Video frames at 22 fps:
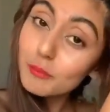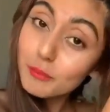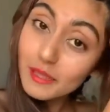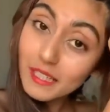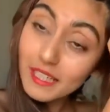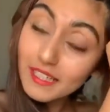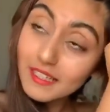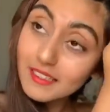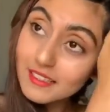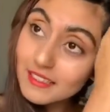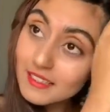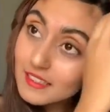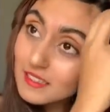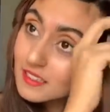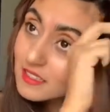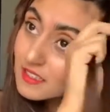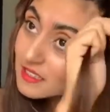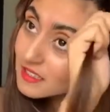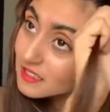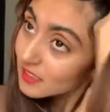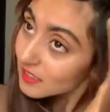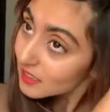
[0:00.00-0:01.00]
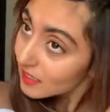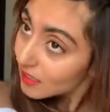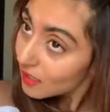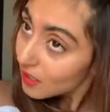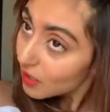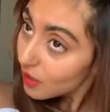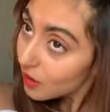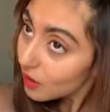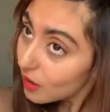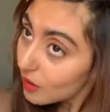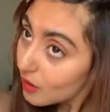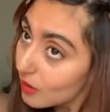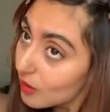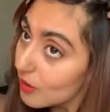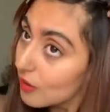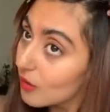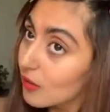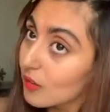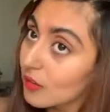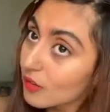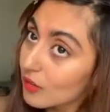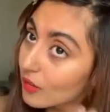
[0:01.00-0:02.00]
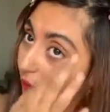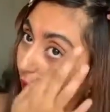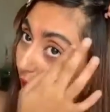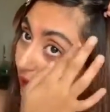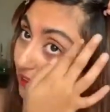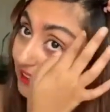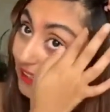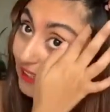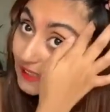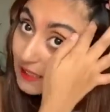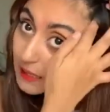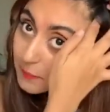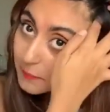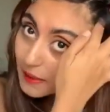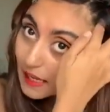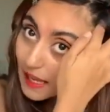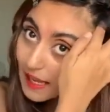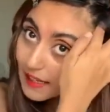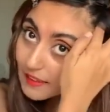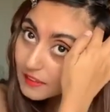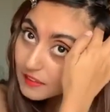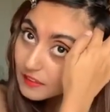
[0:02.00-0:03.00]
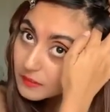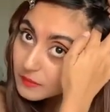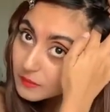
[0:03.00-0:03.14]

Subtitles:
braid is already planned.